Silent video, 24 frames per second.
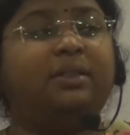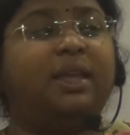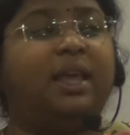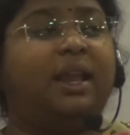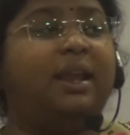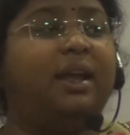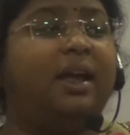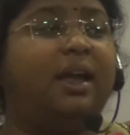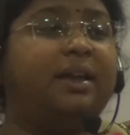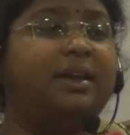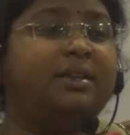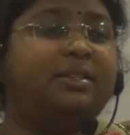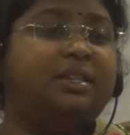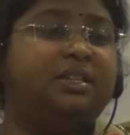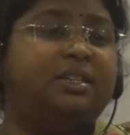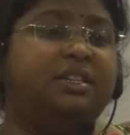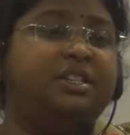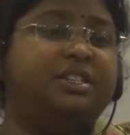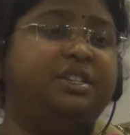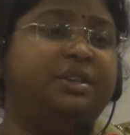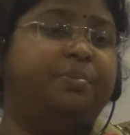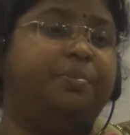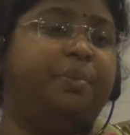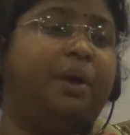Telangana
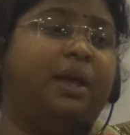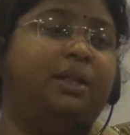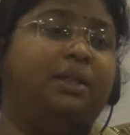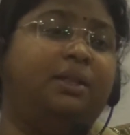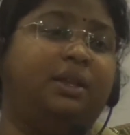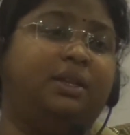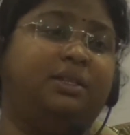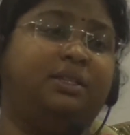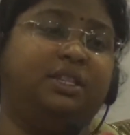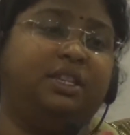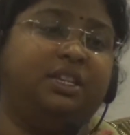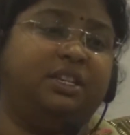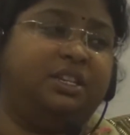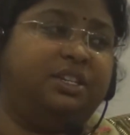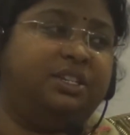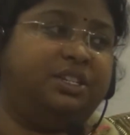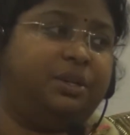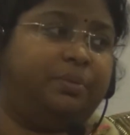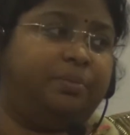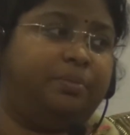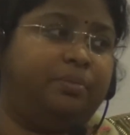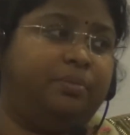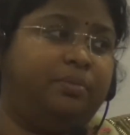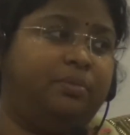citizenship, Andhra
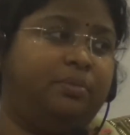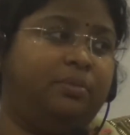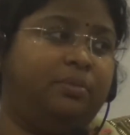citizenship.